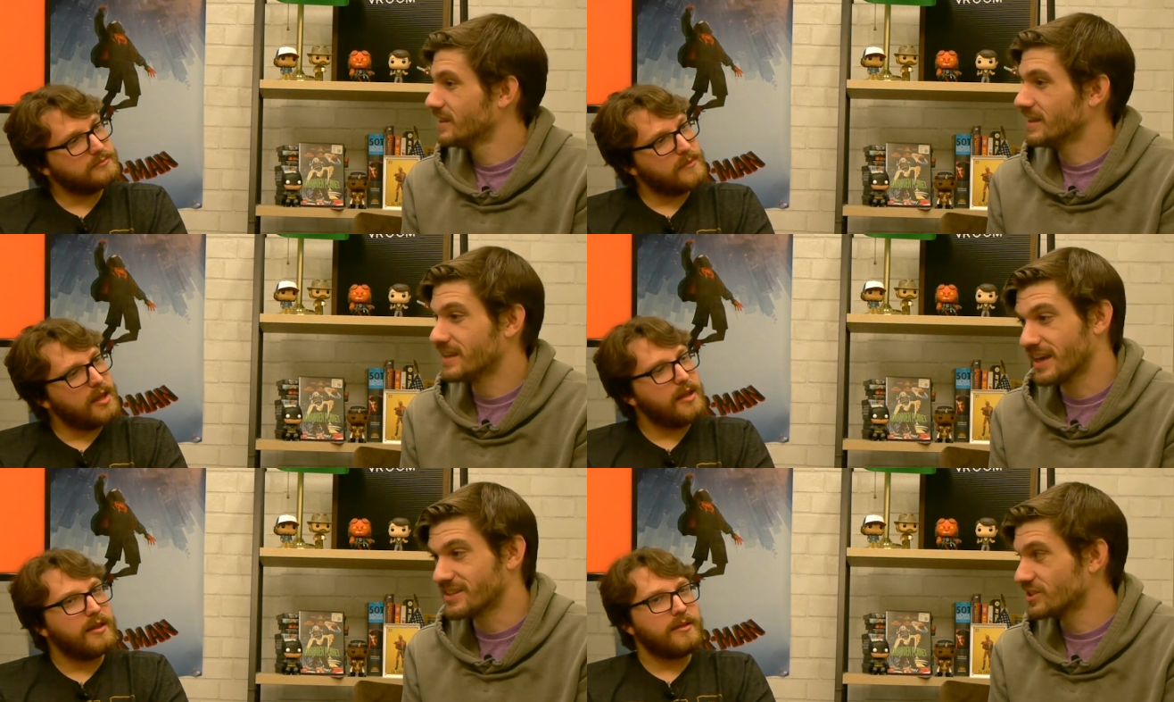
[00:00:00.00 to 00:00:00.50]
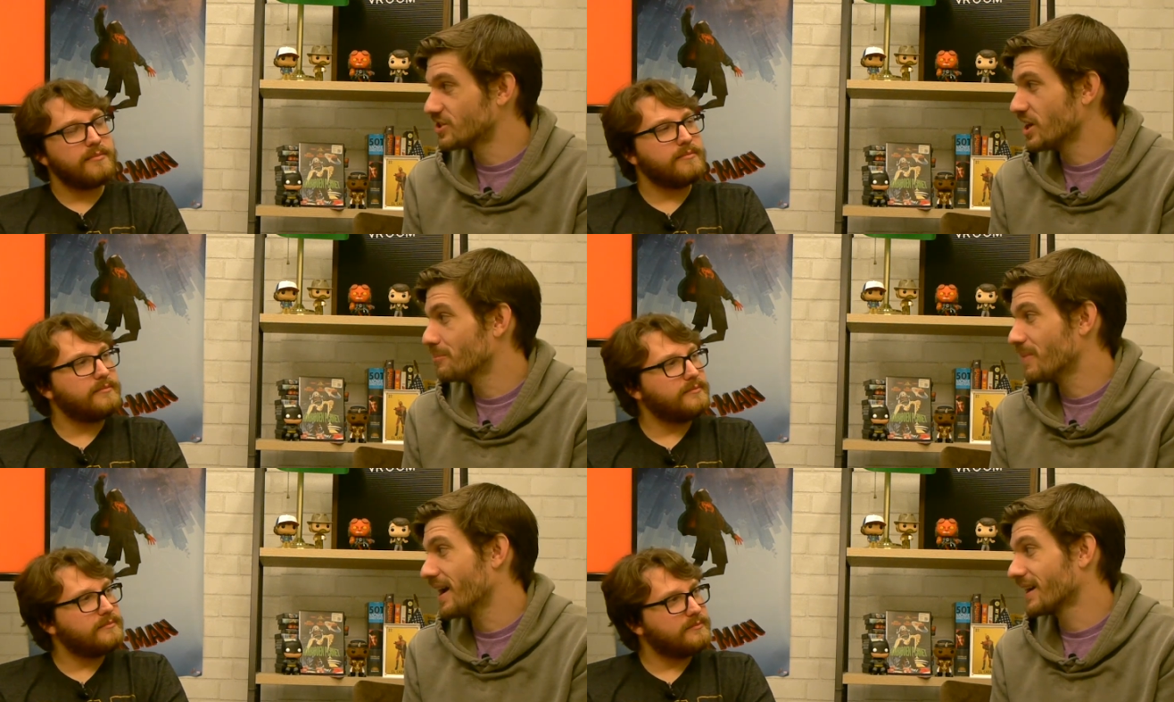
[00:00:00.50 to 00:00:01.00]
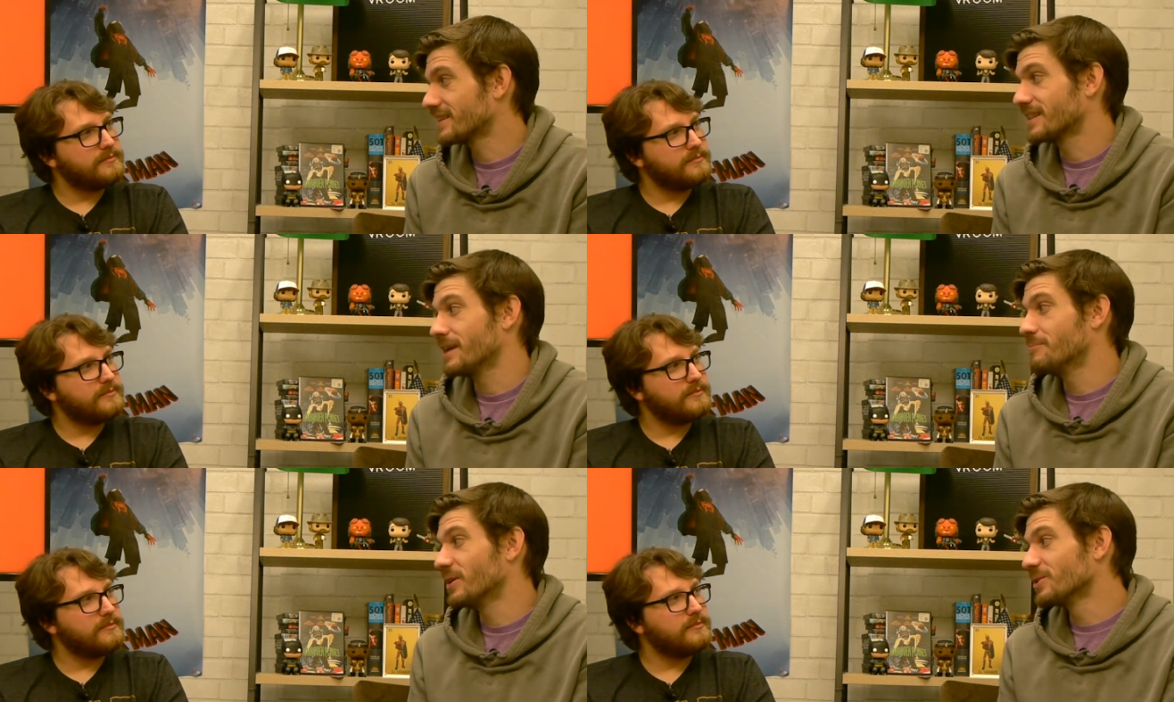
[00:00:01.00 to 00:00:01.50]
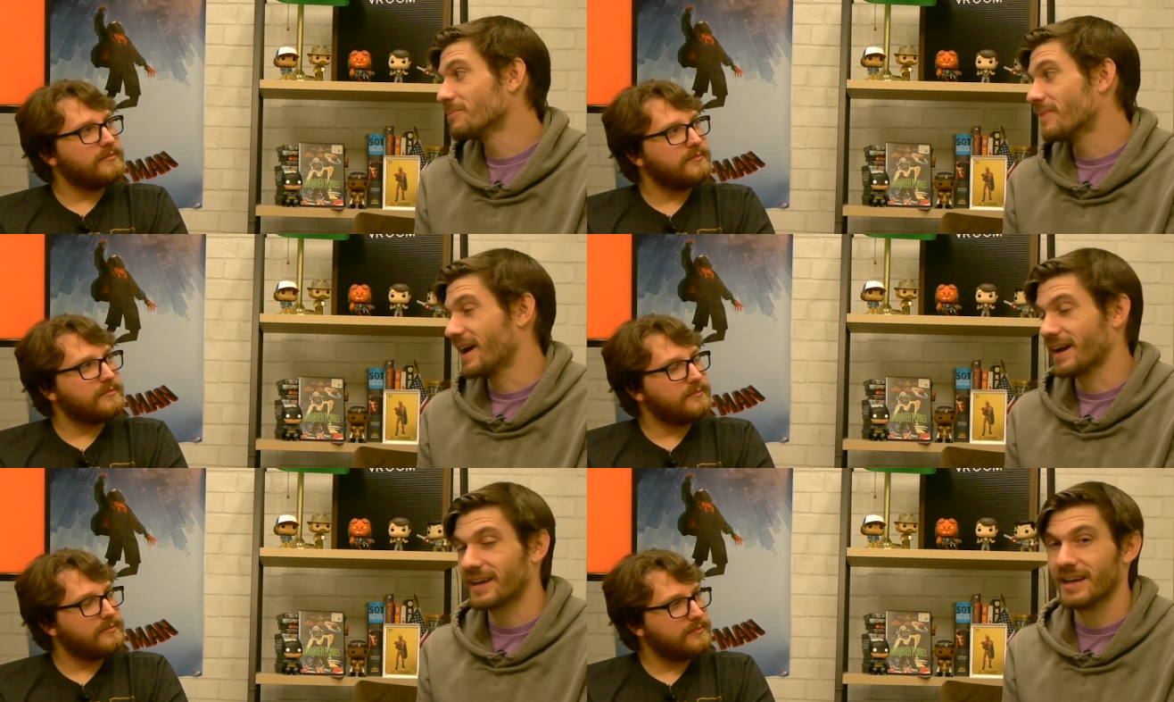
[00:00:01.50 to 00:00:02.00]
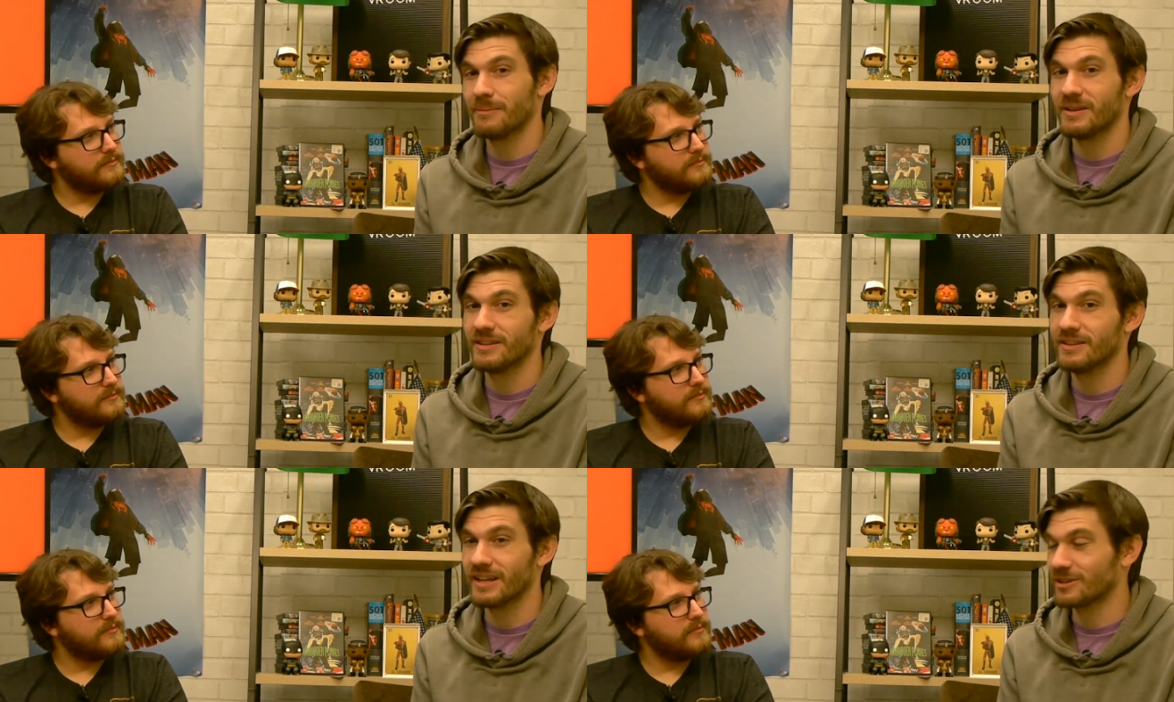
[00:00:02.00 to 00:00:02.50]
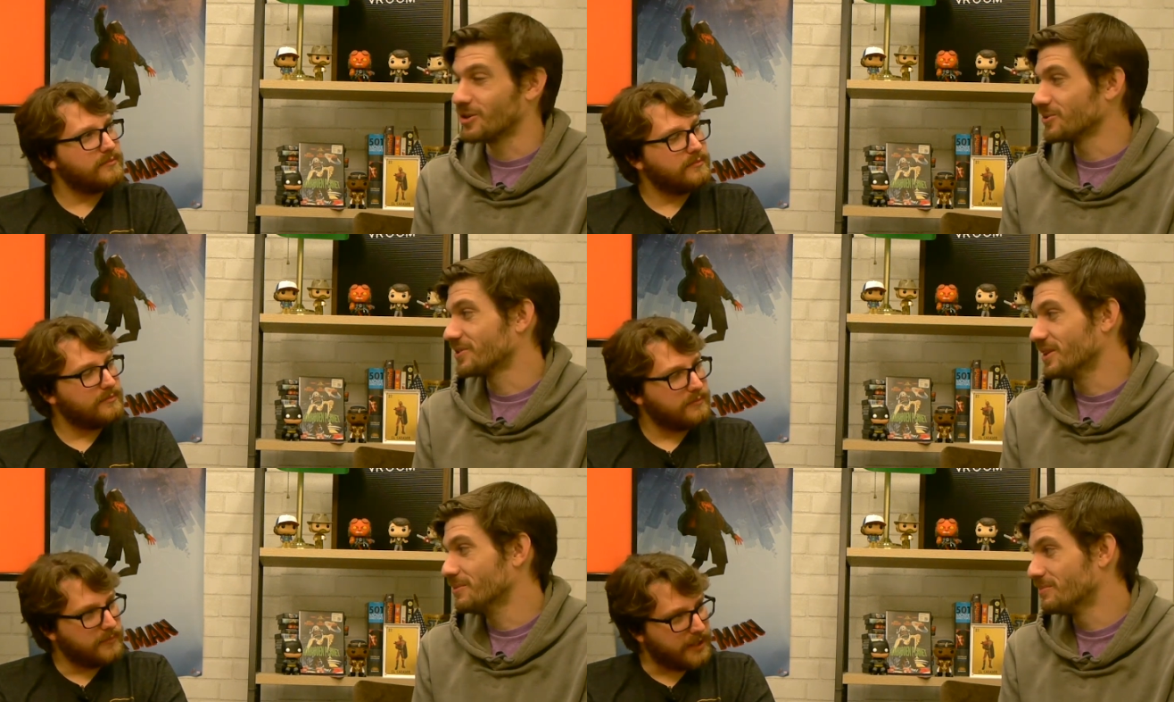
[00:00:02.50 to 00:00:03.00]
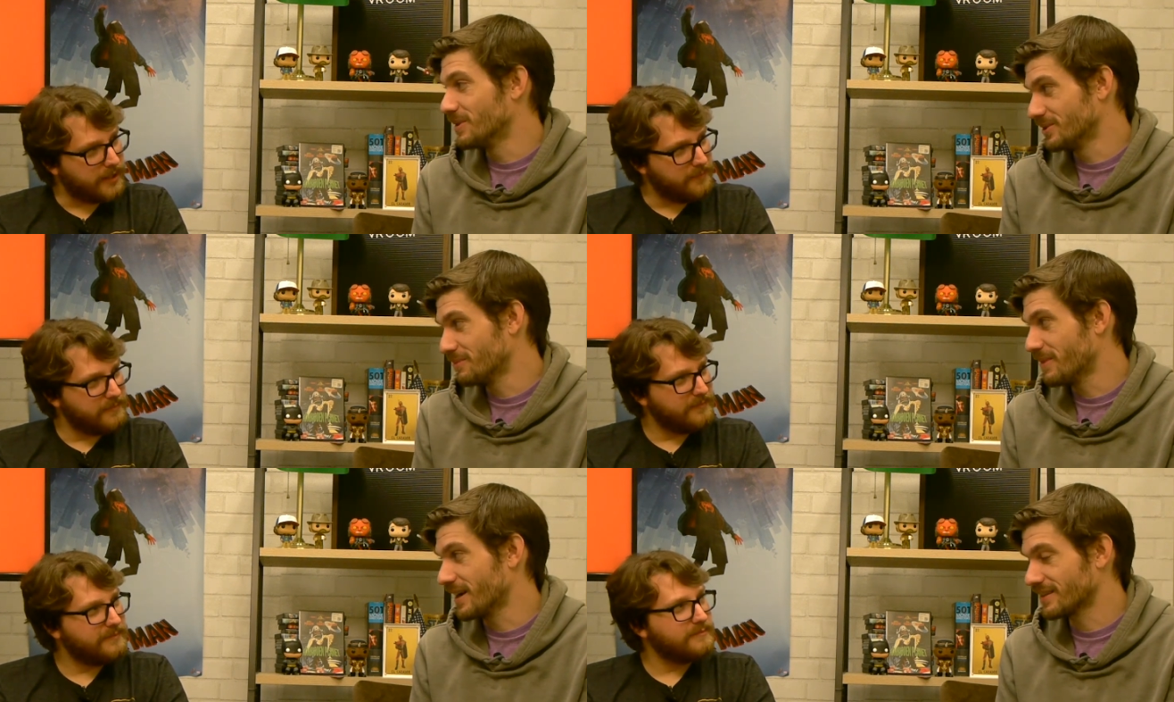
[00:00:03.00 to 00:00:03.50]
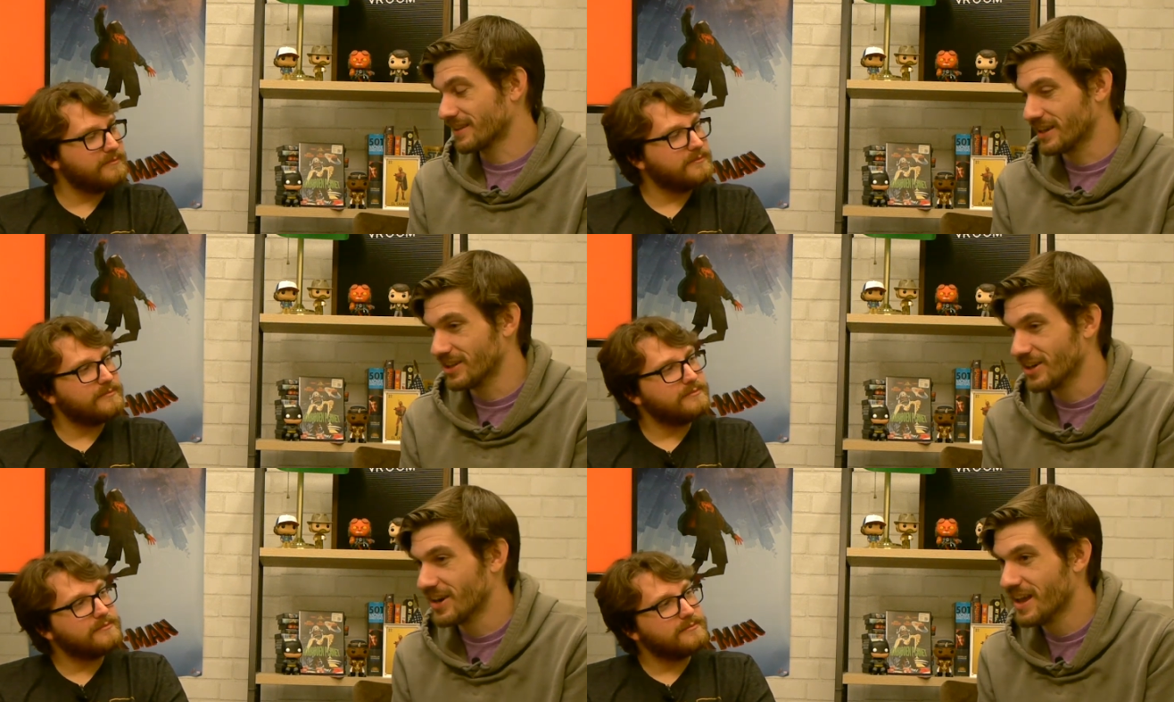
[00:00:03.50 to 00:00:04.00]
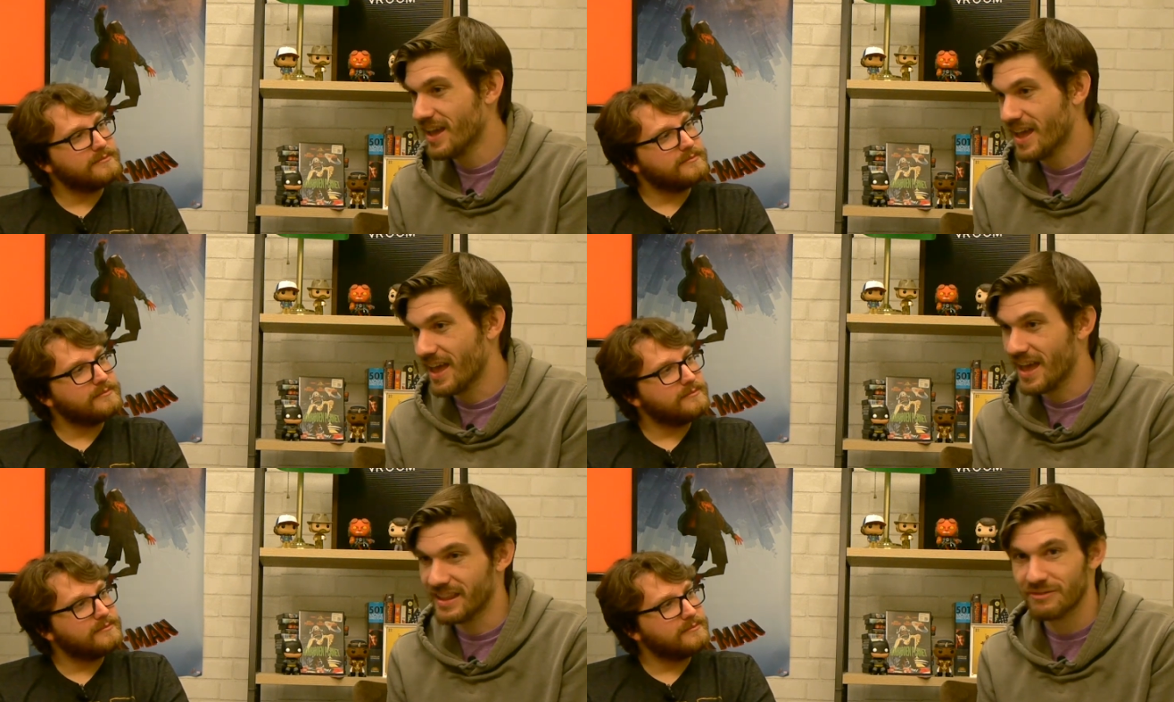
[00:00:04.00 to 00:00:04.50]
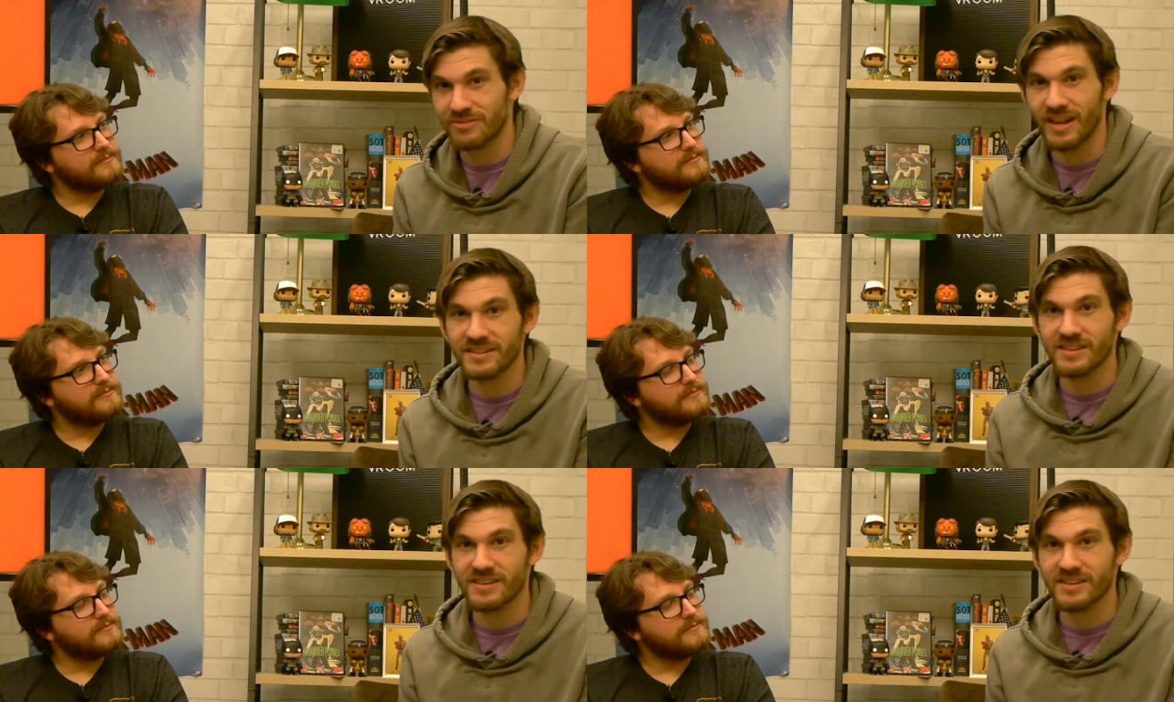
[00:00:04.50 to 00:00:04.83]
Speaker 1: He gets his ship back. They build it back. Him and Nick Nolte yeah. build it back together, and he flies